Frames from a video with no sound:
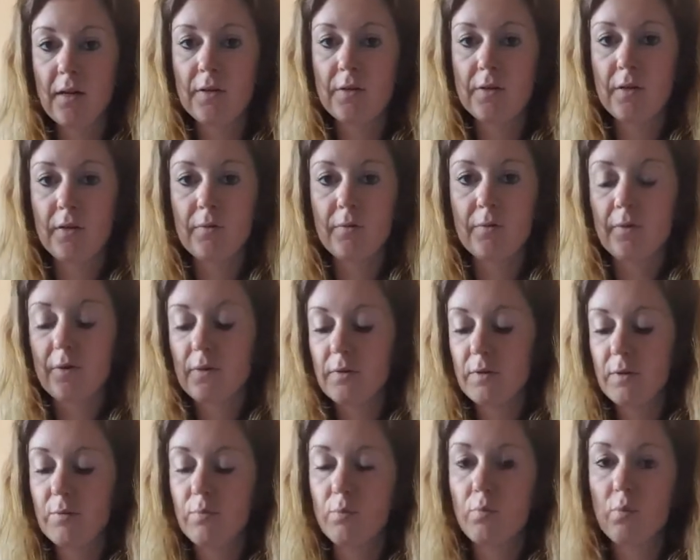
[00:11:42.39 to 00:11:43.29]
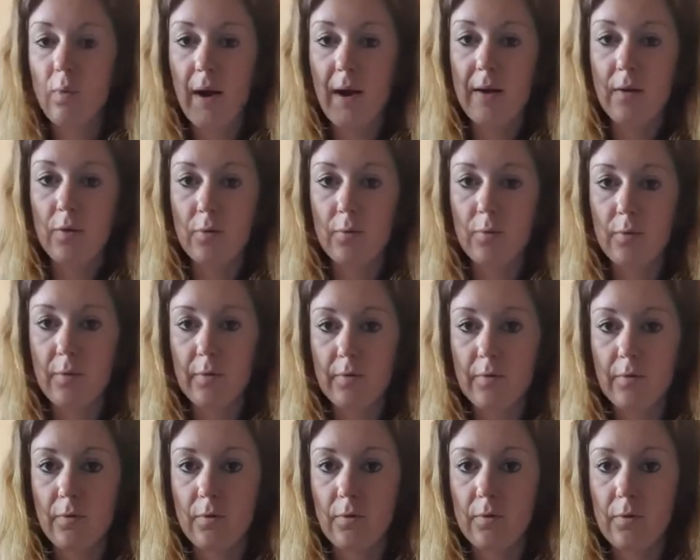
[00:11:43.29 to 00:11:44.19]
Don't fold it right up the
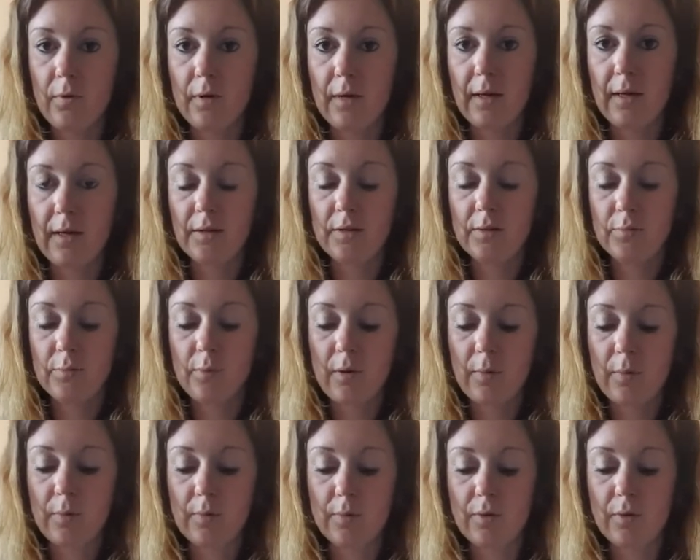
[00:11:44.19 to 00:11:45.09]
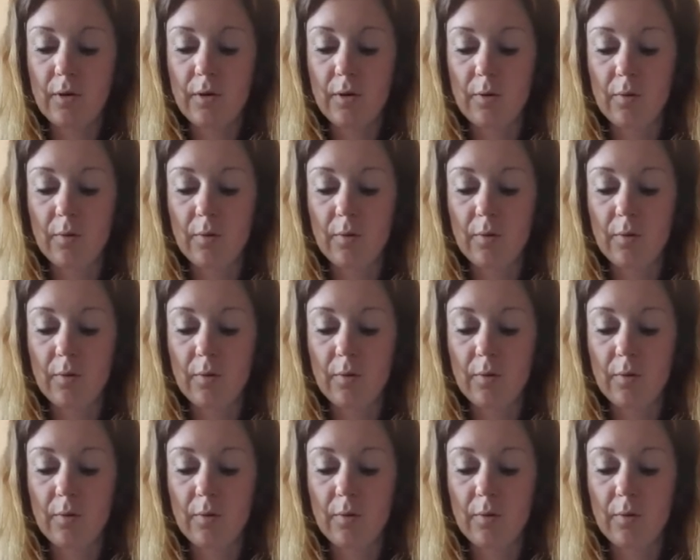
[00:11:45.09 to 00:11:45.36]
front like some people do.